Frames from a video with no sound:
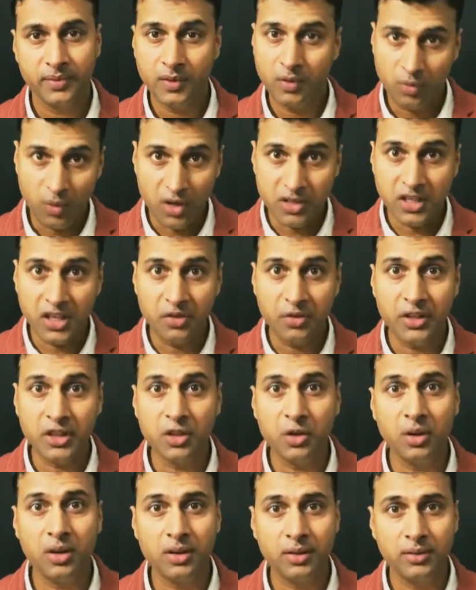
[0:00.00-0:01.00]
Watch it with
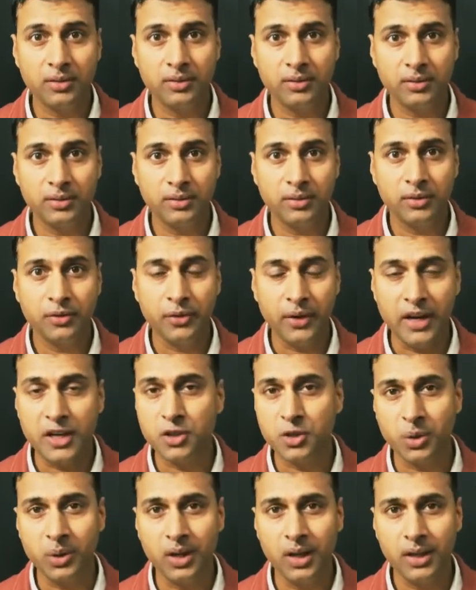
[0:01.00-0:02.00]
your friends
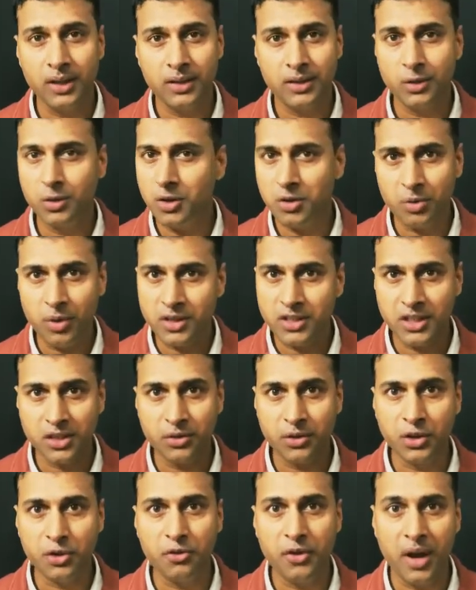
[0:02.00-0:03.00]
only. Don't watch it with
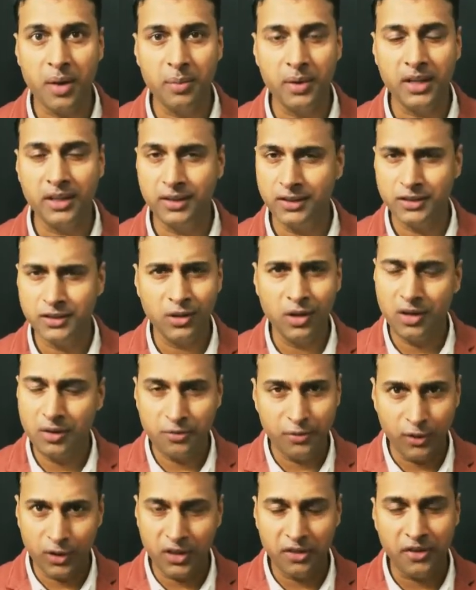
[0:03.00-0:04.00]
your family. It's not
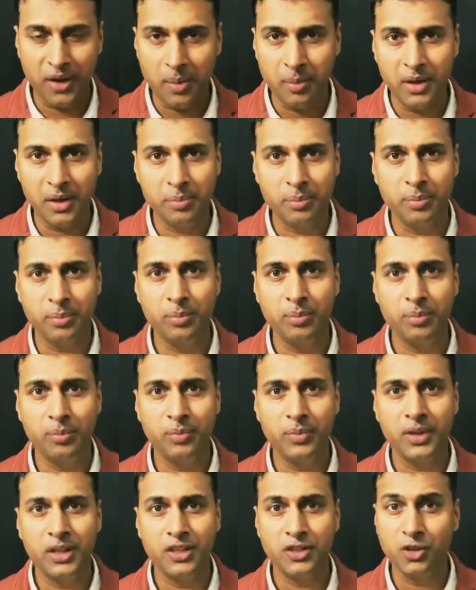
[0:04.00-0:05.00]
for the family.
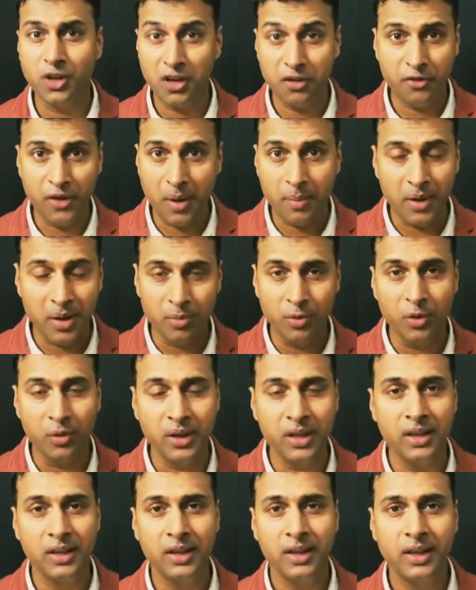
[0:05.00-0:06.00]
It's not a family movie.
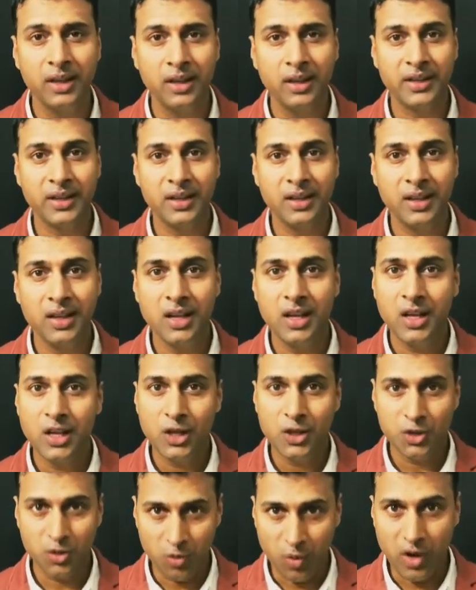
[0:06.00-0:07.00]

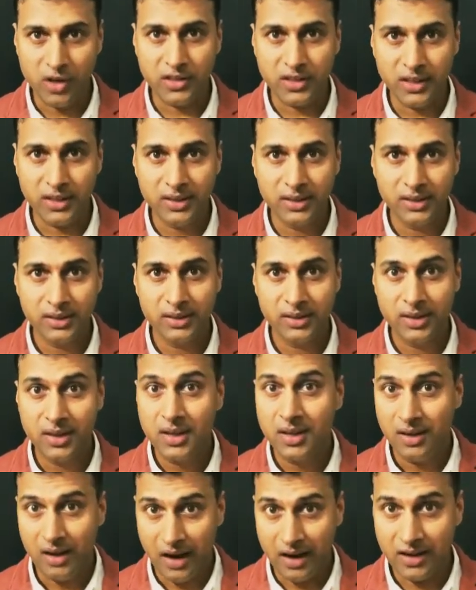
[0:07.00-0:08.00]
So watch it,
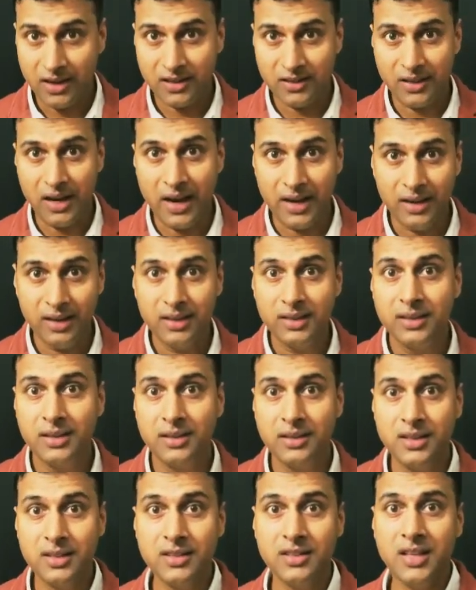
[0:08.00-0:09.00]
understand the
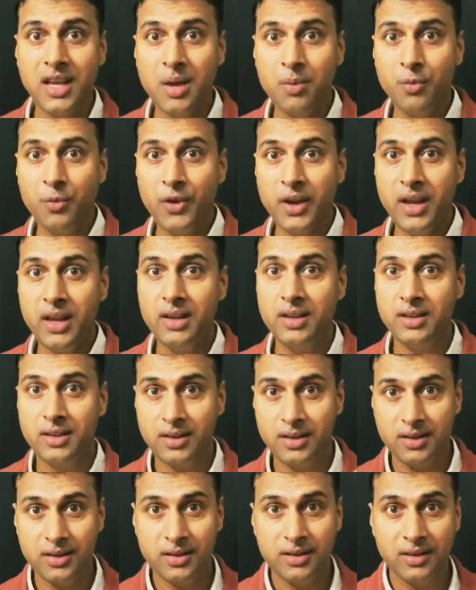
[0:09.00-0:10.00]
same way
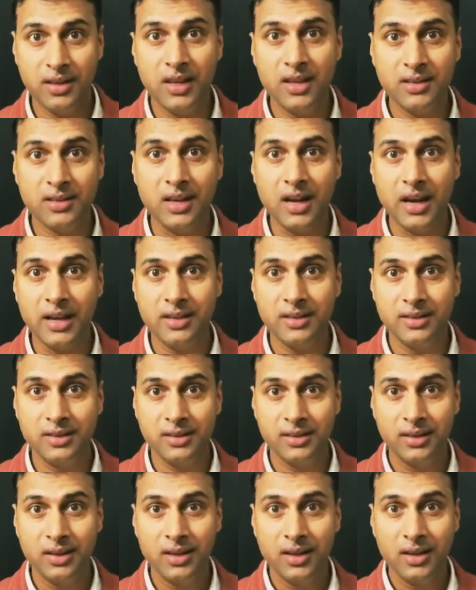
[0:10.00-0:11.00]
these guys
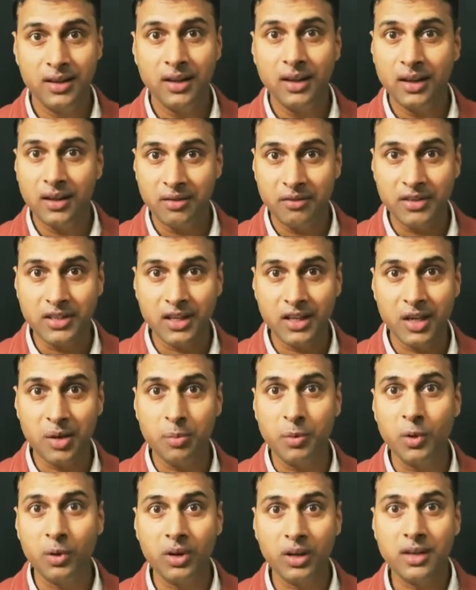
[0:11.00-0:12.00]
with the
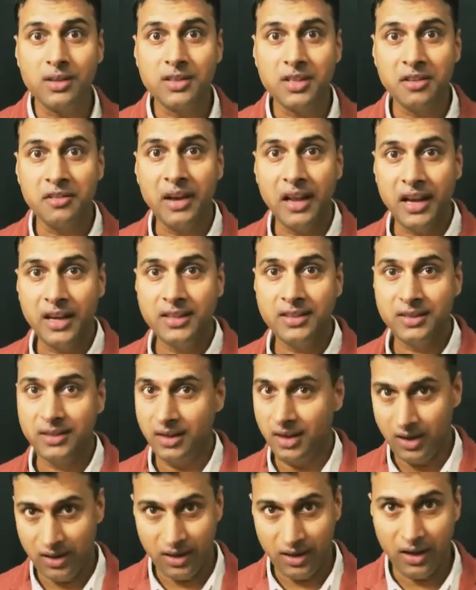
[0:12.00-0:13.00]
cryptocurrency wallets
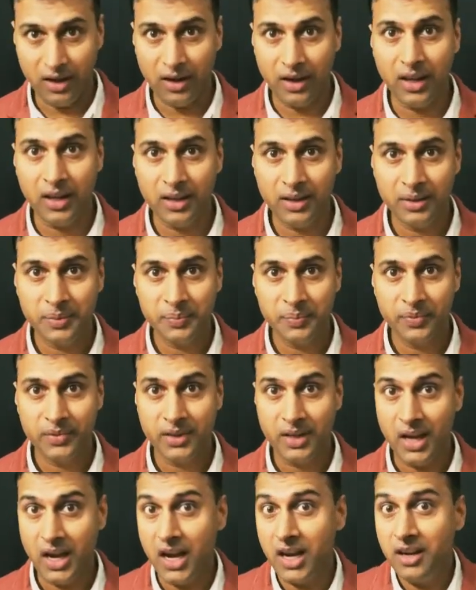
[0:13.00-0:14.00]
are earning
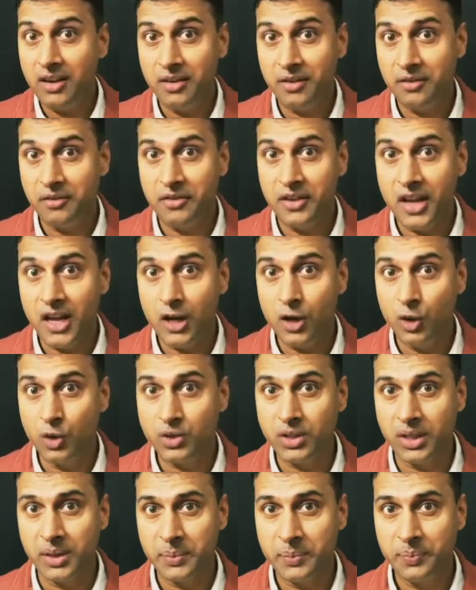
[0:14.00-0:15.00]
and we are
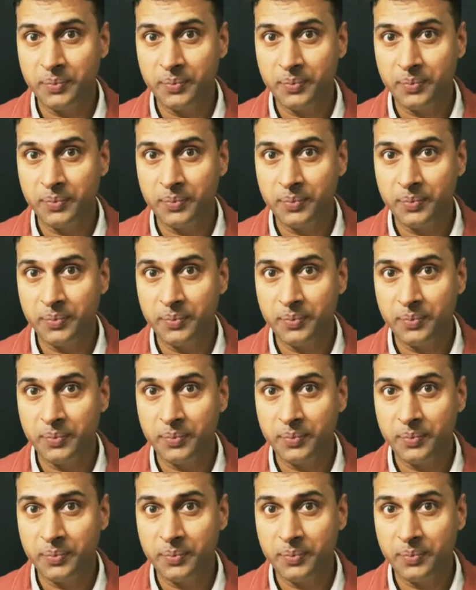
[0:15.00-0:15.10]
losing.